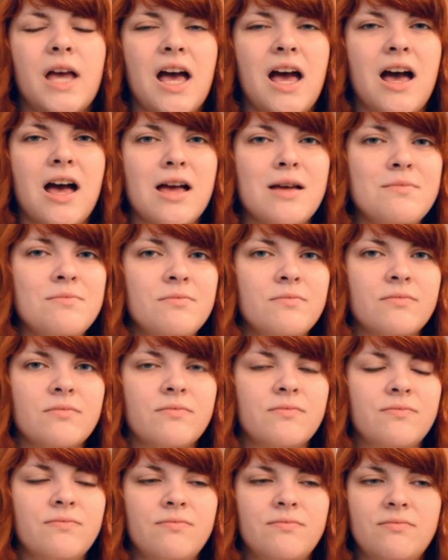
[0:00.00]
I'm
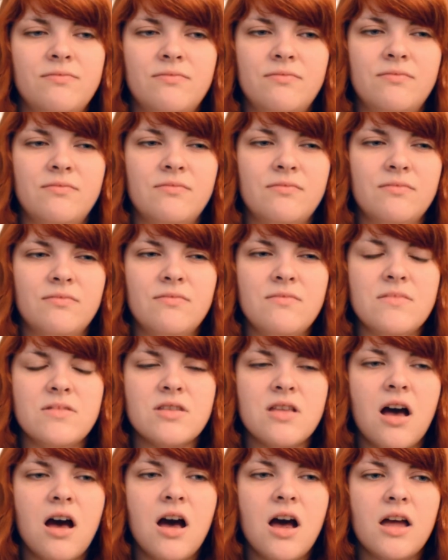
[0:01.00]

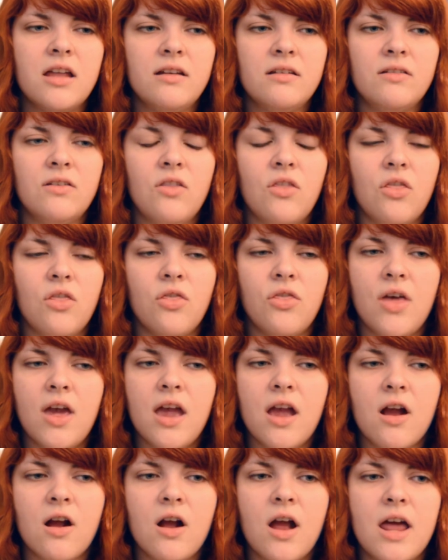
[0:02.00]
not
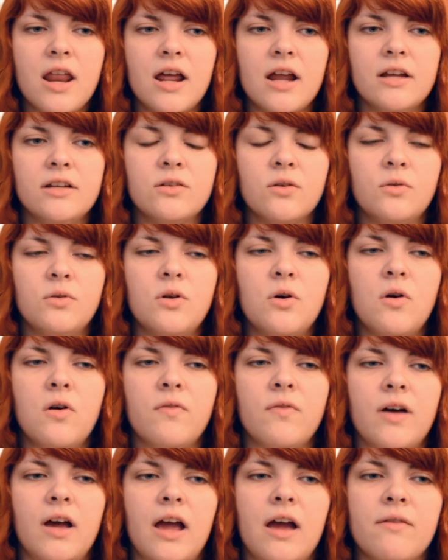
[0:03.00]
there, and I don't know
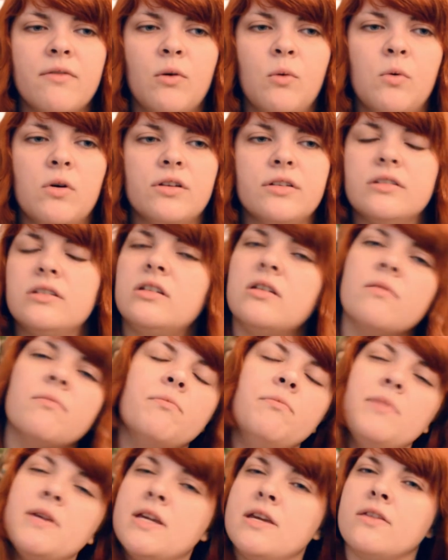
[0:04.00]
if I ever want to
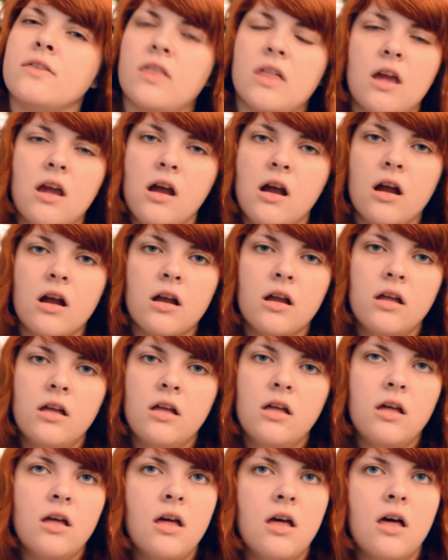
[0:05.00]
be there,
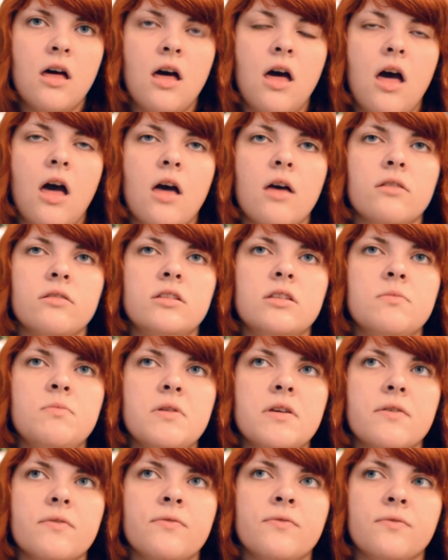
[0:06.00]
to
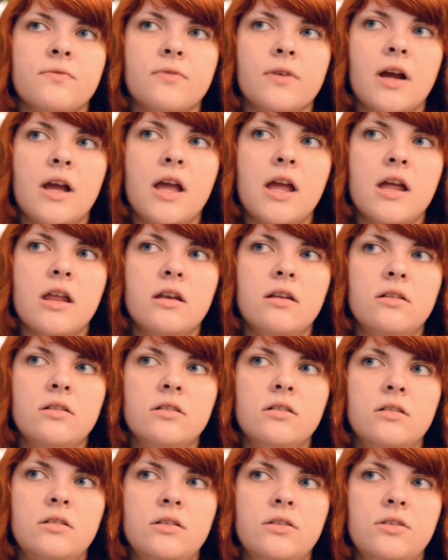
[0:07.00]
be afraid
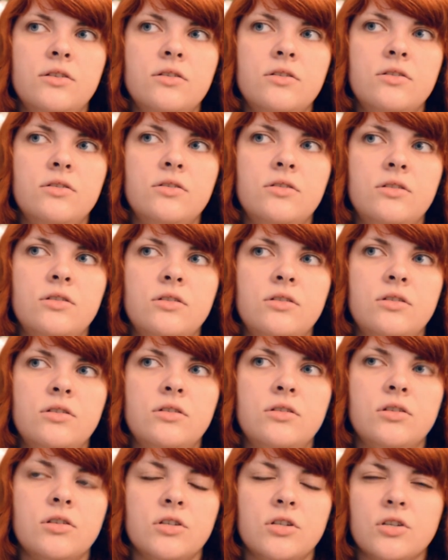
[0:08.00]

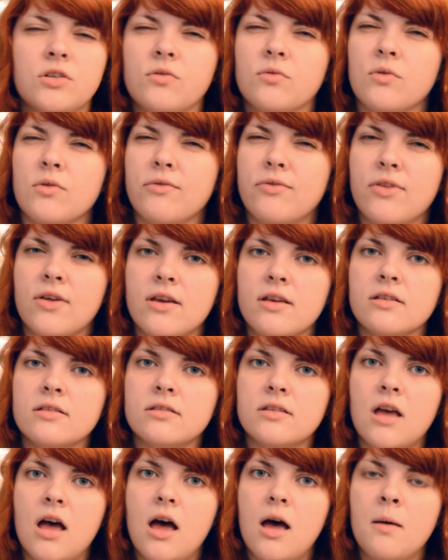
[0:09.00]
to screw
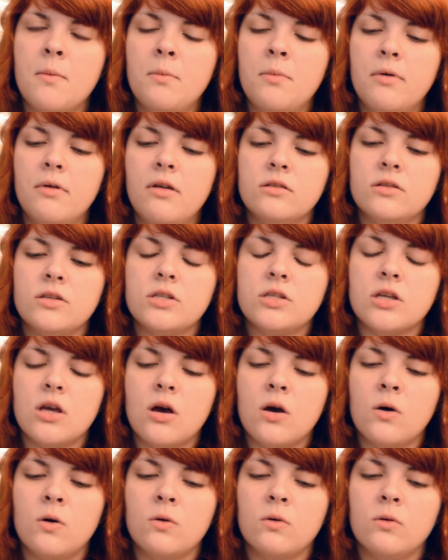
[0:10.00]
things up.
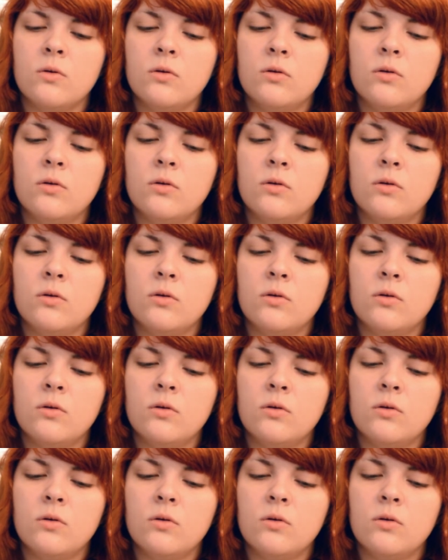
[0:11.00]
So